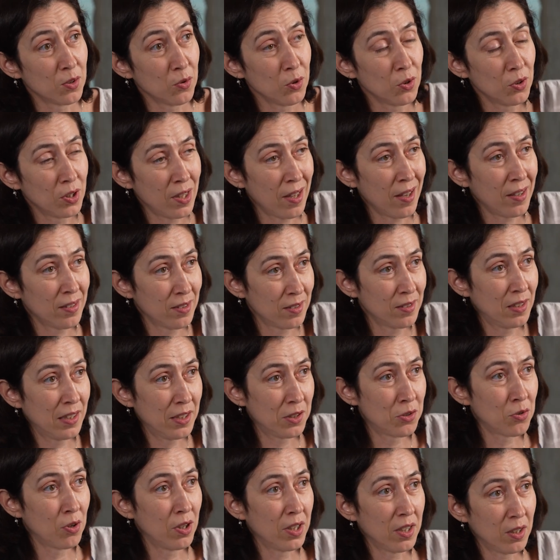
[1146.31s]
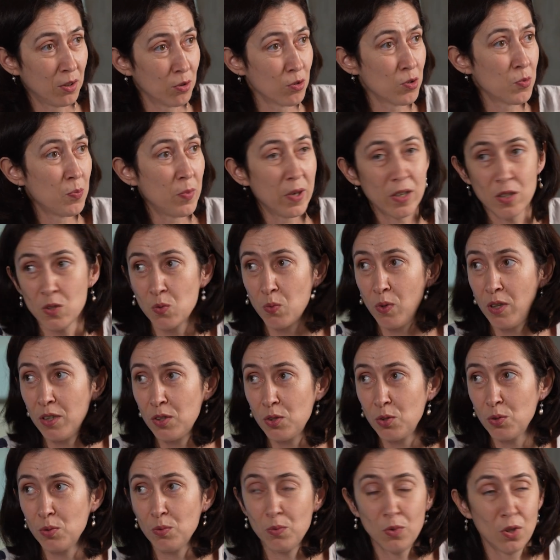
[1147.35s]
So it had literally no space where
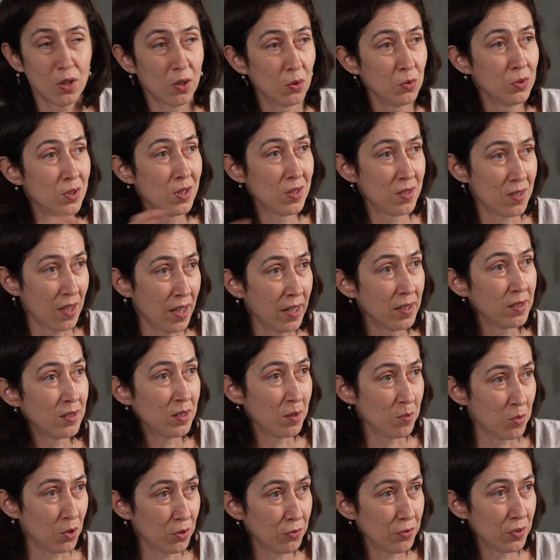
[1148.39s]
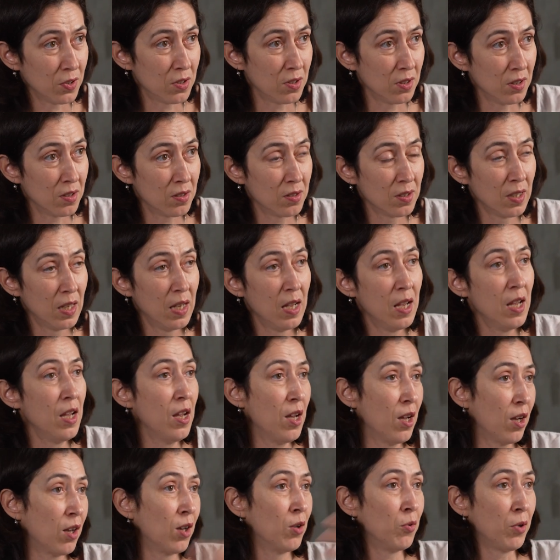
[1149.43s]
to, design team offices.
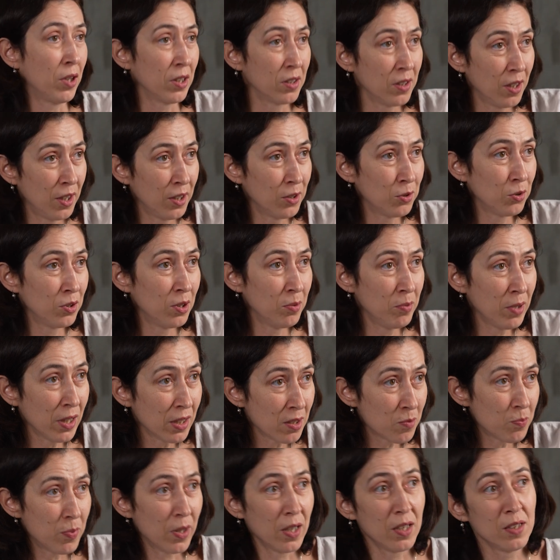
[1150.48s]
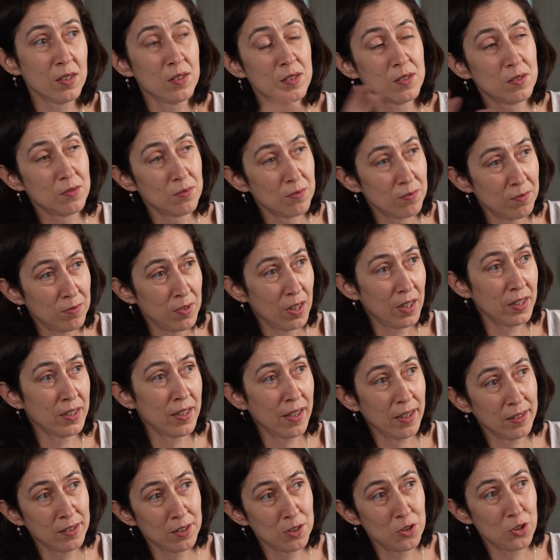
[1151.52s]
Going there to the big space, Vlad
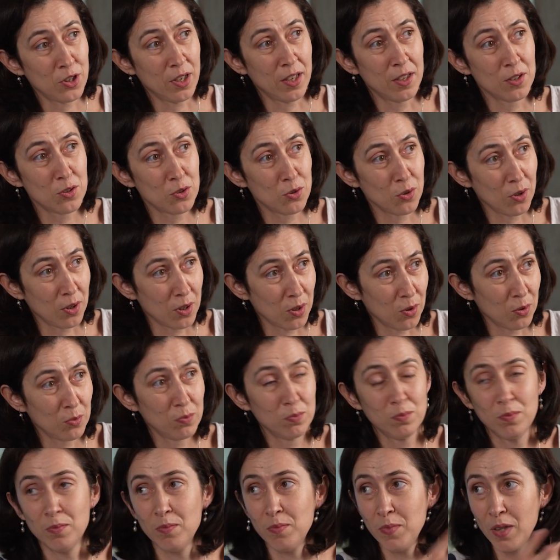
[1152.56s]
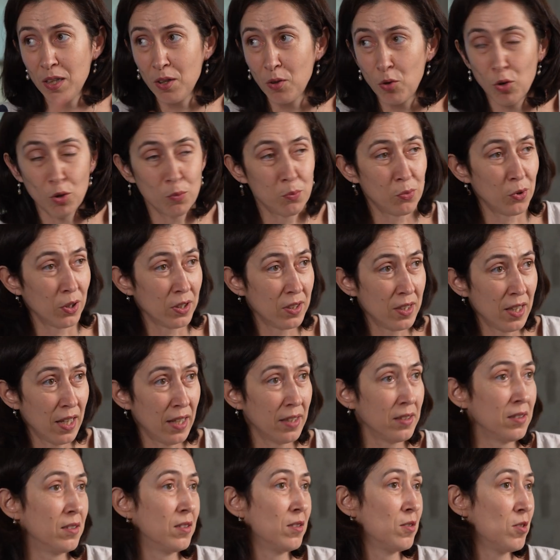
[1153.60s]
had the chance to, incorporate
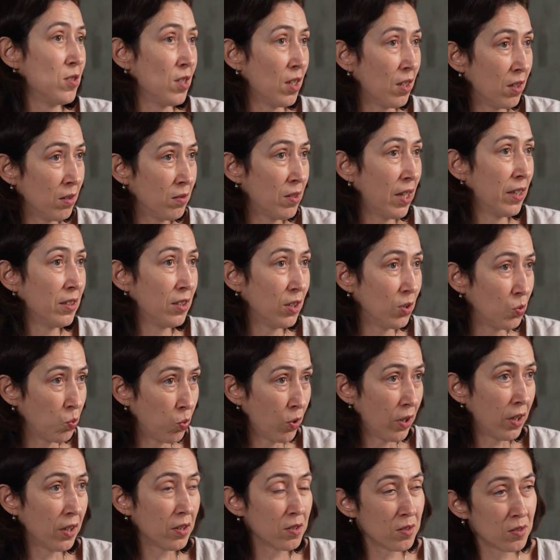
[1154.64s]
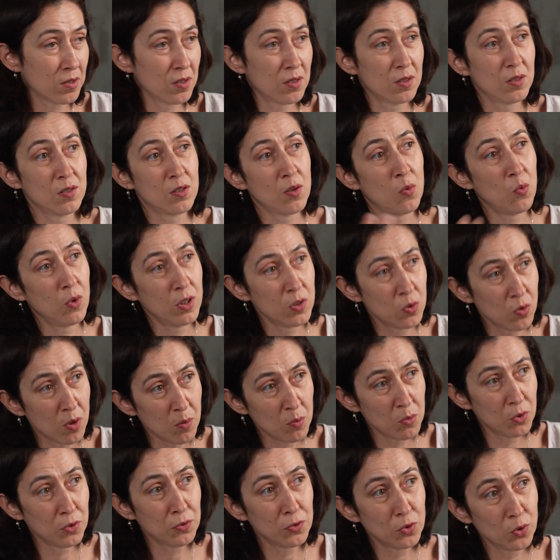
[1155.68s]
that, see that it works. So once we
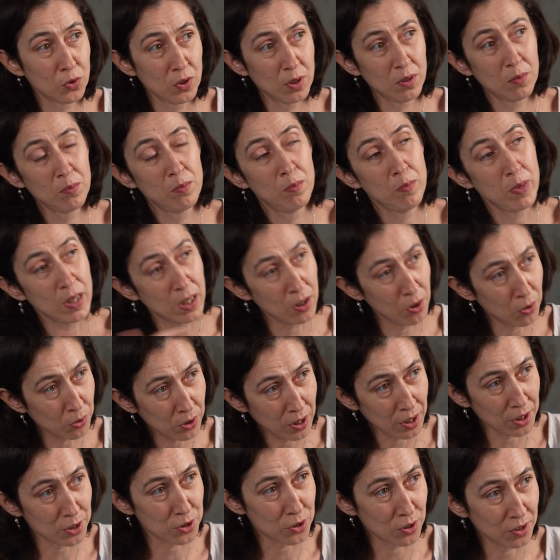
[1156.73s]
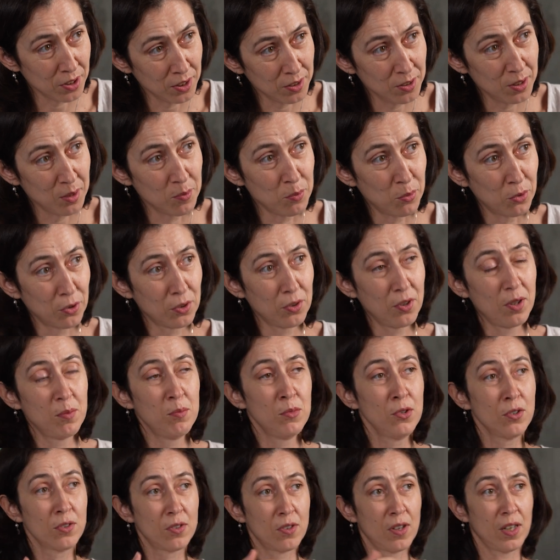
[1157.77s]
moved to the big location in Timpurna
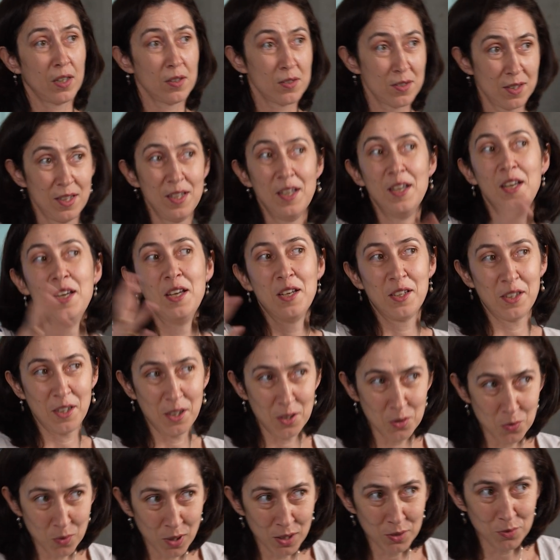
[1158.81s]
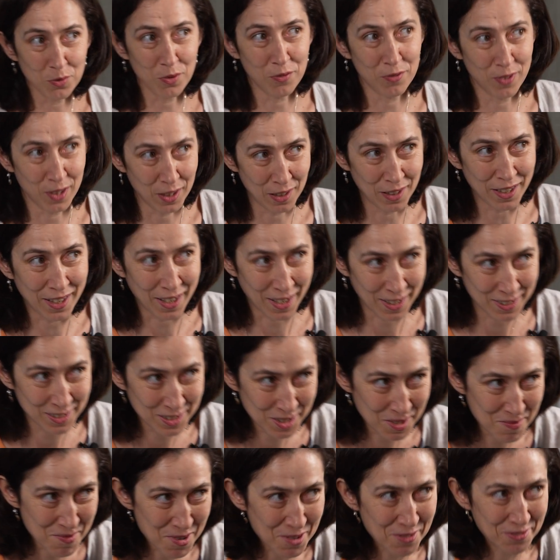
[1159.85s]
in Bucharest, guess what? We finally
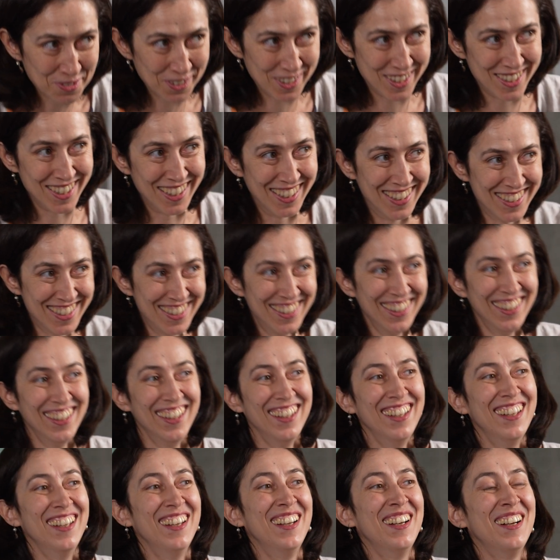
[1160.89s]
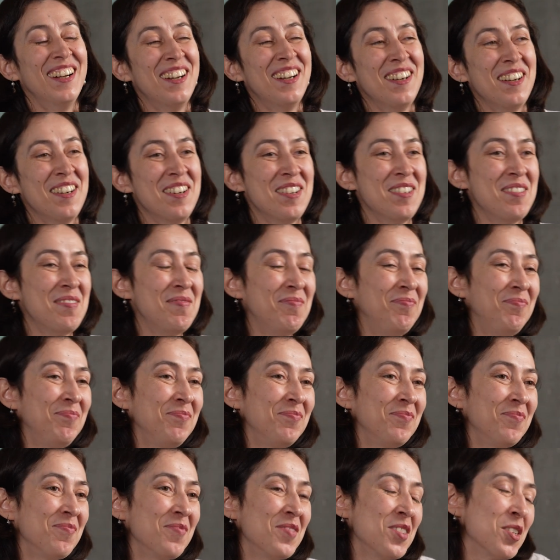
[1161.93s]
had team offices.
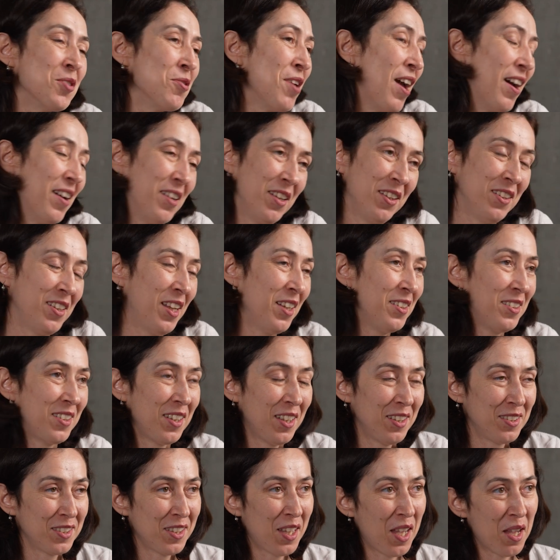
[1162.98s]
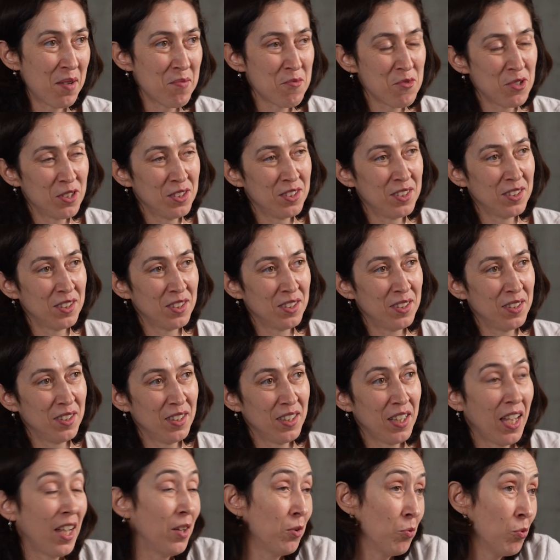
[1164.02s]
So yeah, it came with,
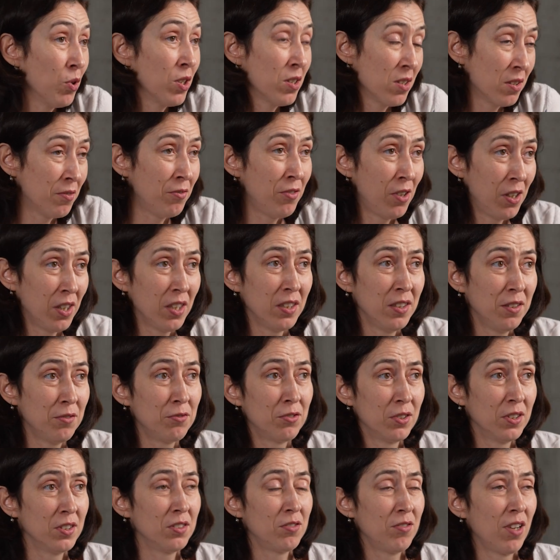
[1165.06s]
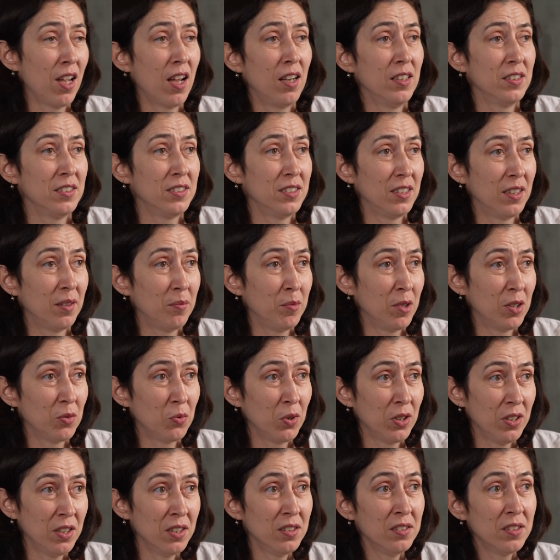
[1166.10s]
it was a very different reality.
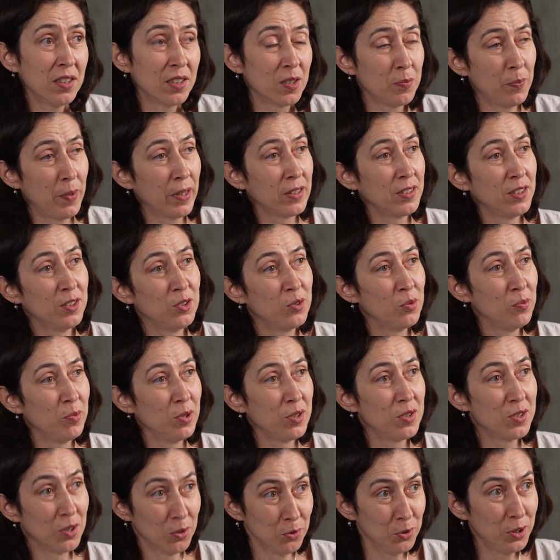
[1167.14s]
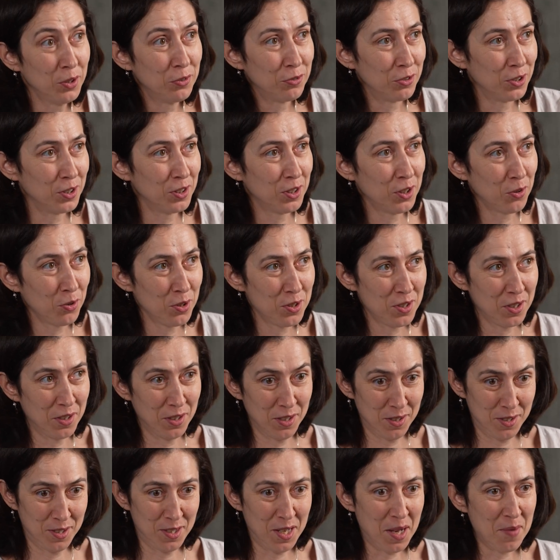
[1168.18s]
We didn't expect it to be so different, though it's in
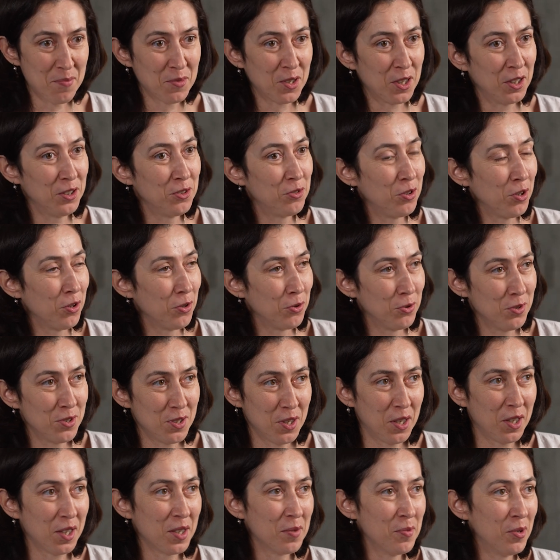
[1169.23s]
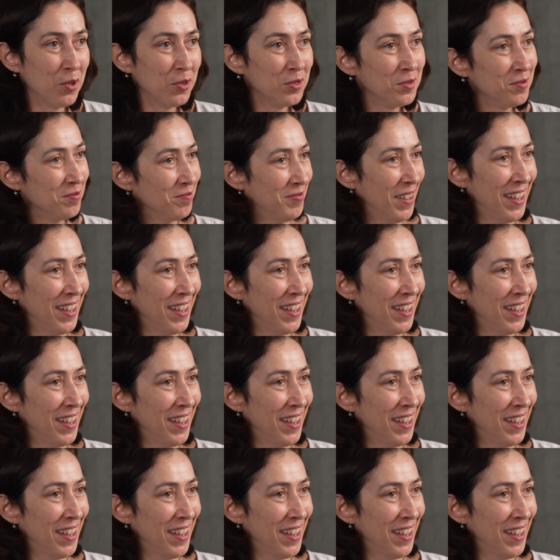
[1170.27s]
the same country, you would say, come on.